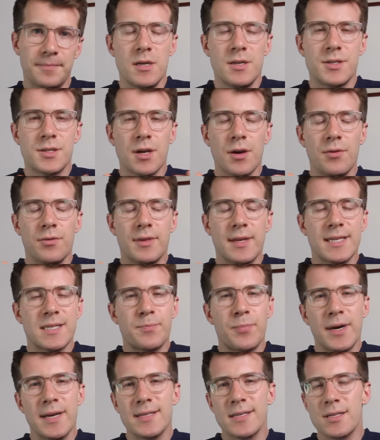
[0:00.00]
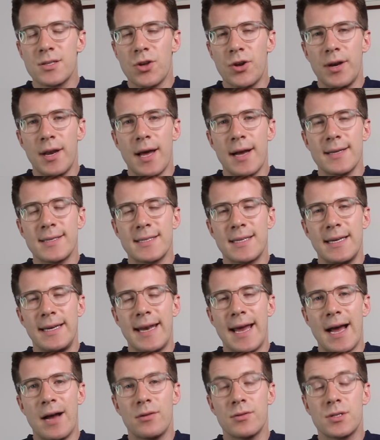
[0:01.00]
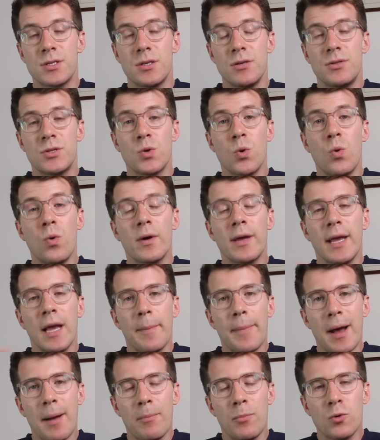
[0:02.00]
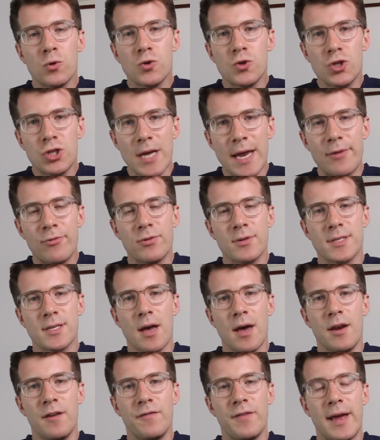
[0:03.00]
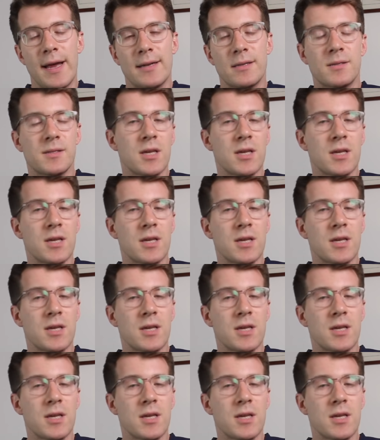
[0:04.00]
So this brings us on nicely now to talking about more general side effects.